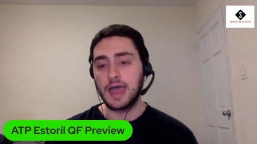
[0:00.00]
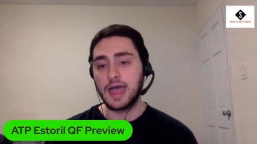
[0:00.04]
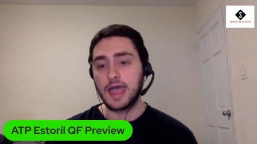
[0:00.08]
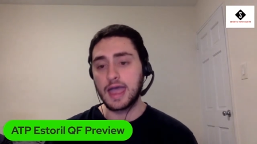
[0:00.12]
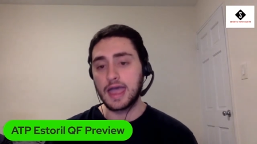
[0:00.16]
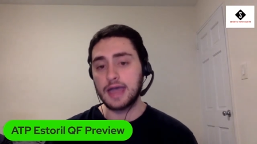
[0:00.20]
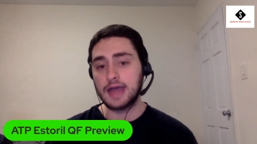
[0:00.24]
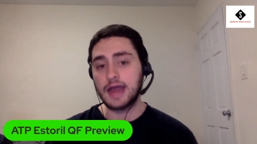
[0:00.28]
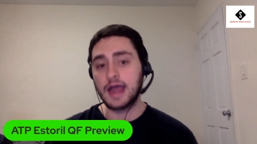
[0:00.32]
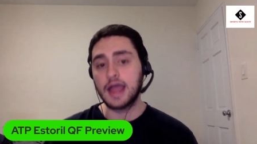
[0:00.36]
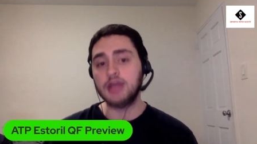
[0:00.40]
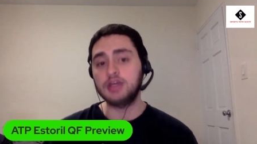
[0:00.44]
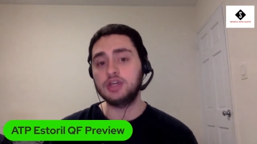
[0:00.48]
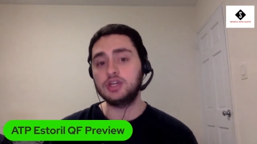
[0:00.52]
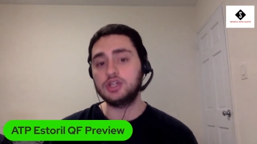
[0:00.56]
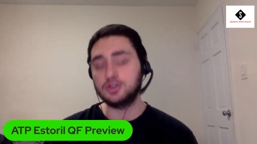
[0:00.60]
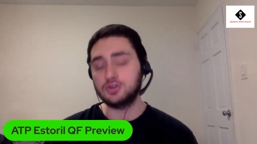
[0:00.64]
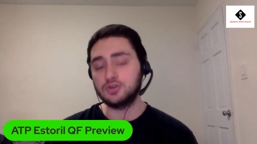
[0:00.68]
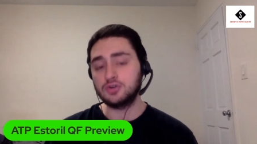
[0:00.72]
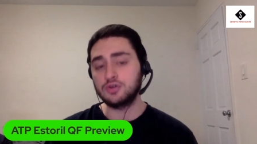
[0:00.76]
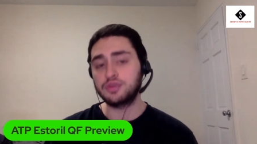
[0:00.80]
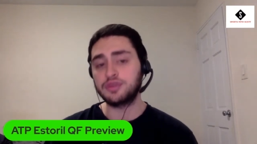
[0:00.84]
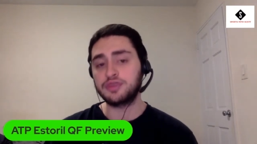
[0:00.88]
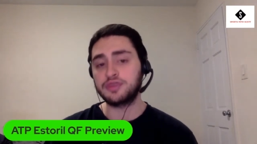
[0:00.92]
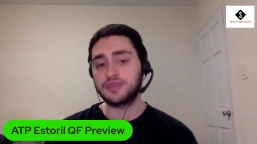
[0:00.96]
and I
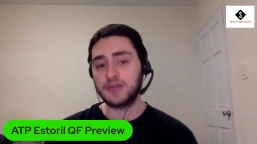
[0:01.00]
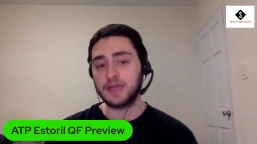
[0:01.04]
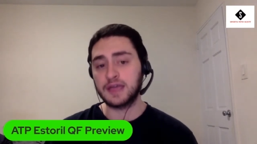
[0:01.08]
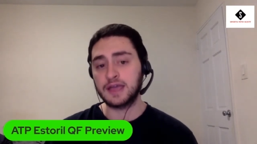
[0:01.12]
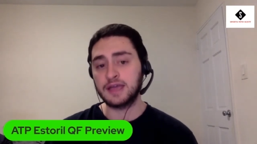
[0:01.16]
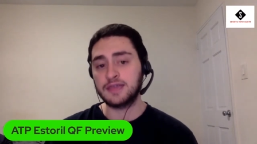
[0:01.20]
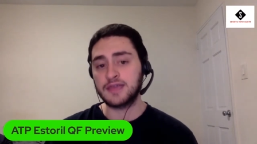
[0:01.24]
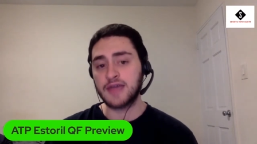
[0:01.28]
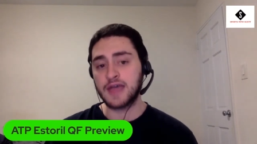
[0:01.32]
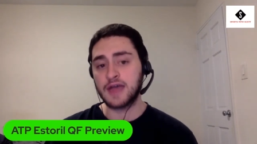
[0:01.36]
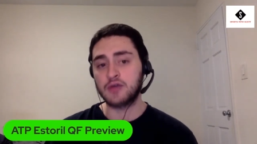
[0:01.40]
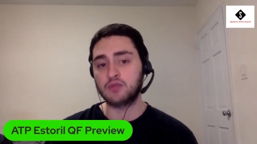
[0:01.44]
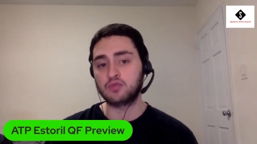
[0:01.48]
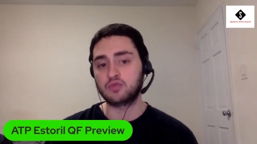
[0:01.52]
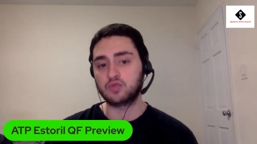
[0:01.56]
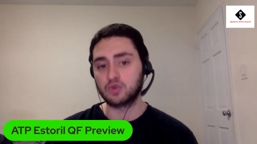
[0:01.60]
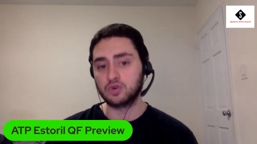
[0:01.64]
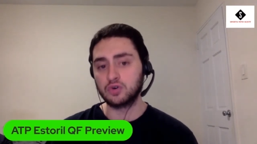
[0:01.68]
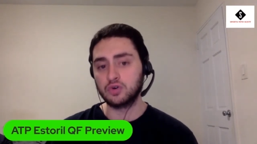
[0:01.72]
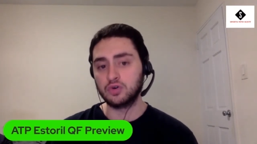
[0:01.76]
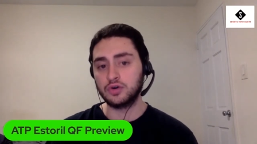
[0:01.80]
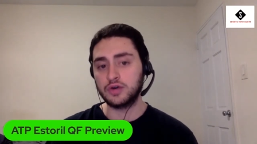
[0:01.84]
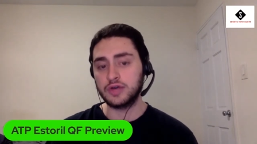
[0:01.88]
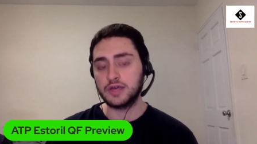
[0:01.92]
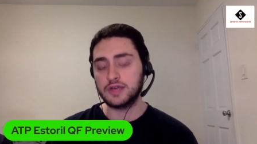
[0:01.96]
do think that
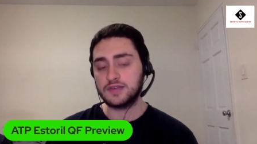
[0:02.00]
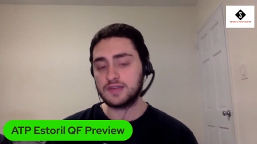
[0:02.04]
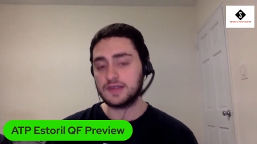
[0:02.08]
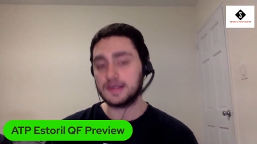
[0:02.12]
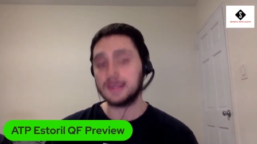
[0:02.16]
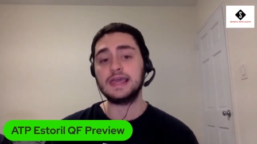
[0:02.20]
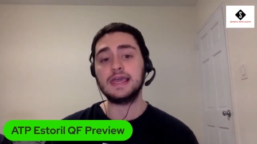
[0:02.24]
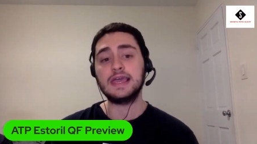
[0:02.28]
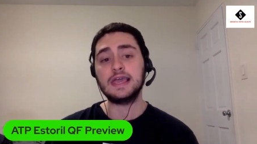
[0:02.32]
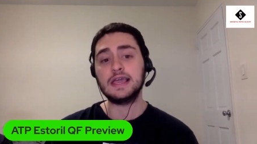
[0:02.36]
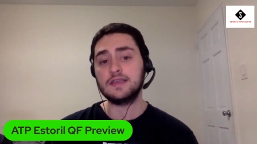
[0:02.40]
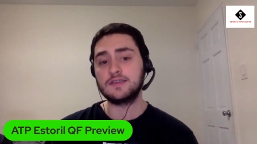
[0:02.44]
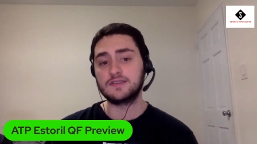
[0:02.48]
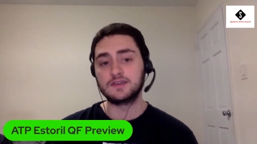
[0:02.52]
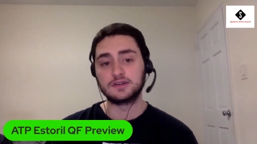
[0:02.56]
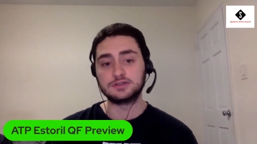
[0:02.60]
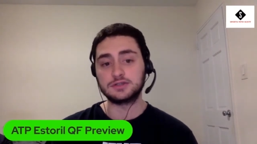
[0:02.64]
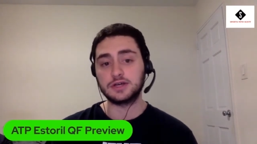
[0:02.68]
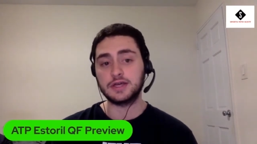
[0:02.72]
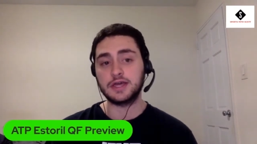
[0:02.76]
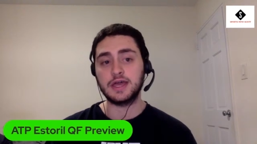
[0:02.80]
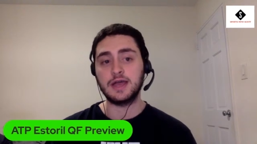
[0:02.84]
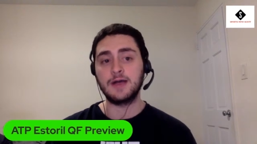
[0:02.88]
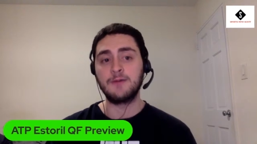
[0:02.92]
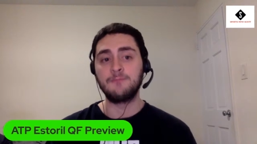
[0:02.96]
Ruud is
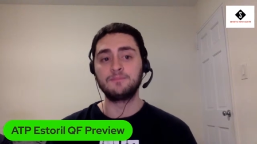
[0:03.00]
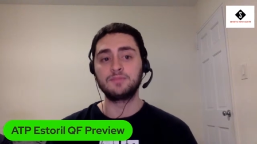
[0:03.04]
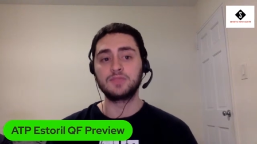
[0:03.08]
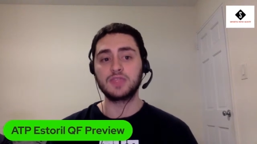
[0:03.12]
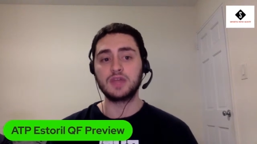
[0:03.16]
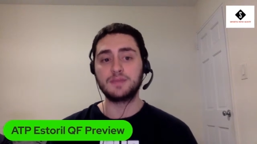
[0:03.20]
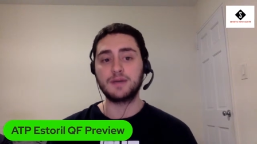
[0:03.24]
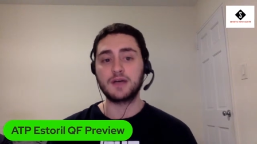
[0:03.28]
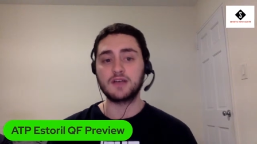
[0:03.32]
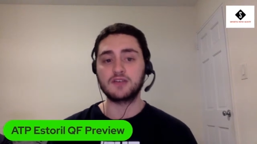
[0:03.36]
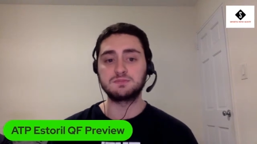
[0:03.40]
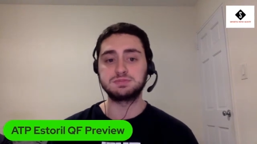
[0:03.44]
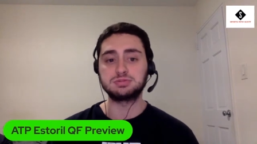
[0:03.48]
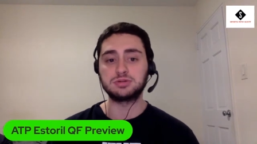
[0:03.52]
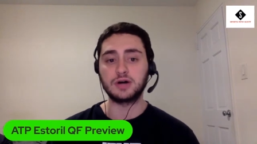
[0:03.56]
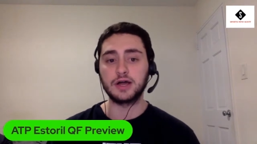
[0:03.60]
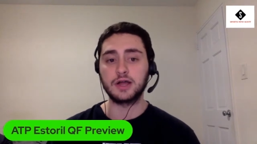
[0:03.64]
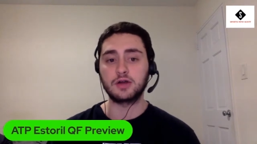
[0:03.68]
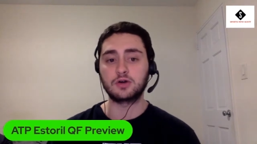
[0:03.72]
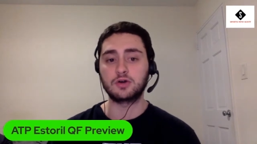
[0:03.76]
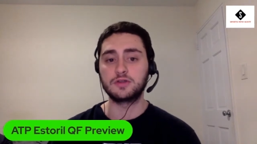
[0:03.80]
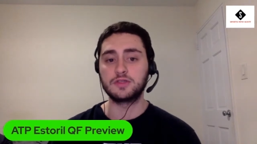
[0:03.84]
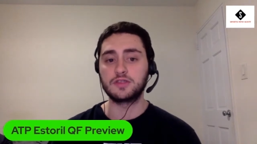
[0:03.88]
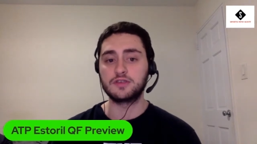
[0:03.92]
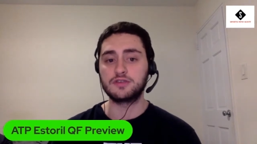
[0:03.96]
easily the best
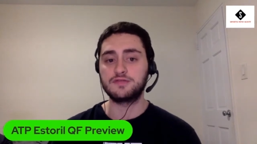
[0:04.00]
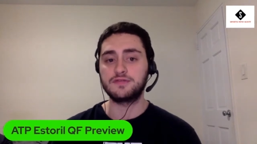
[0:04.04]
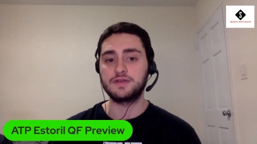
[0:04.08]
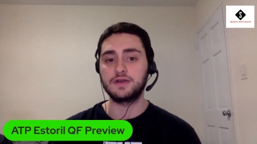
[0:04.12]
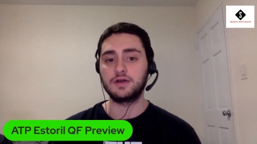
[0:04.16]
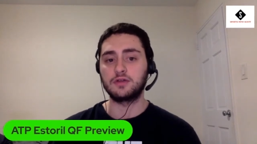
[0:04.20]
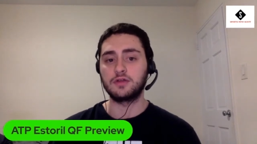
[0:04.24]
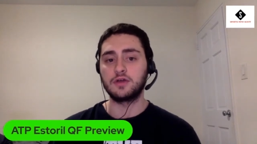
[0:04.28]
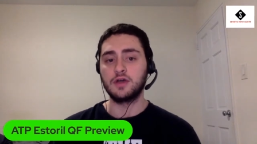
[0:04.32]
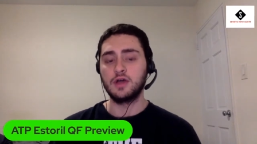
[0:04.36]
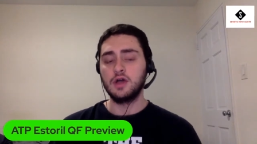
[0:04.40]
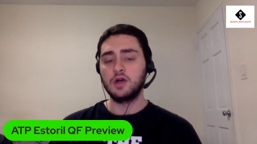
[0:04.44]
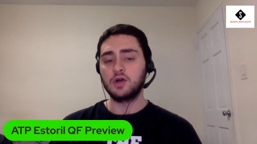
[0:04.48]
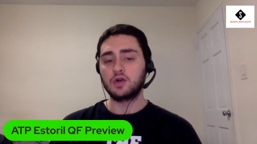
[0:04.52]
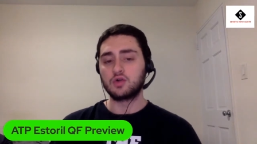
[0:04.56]
player in this field.